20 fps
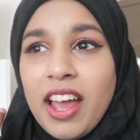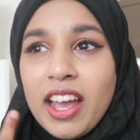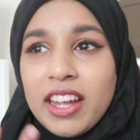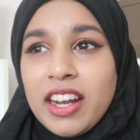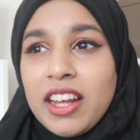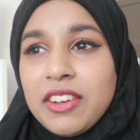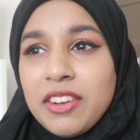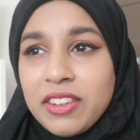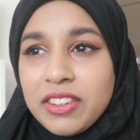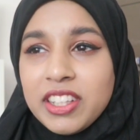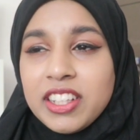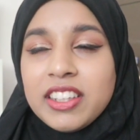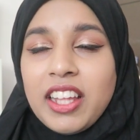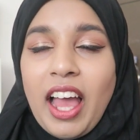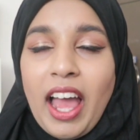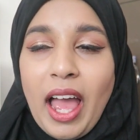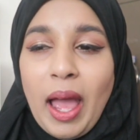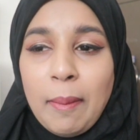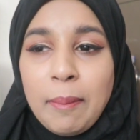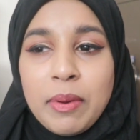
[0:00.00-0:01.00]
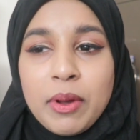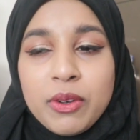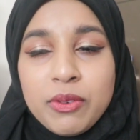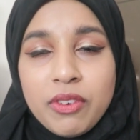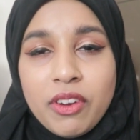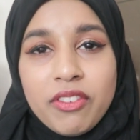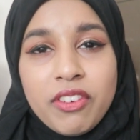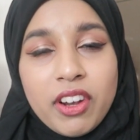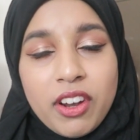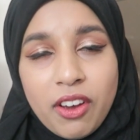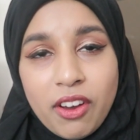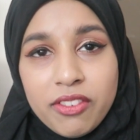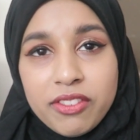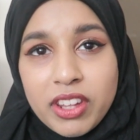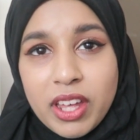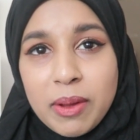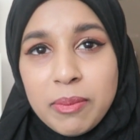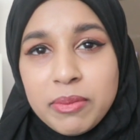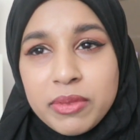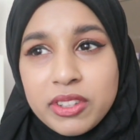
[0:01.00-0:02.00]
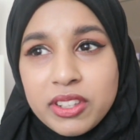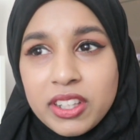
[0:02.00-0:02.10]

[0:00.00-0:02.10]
and I don't think that happened with a lot of them.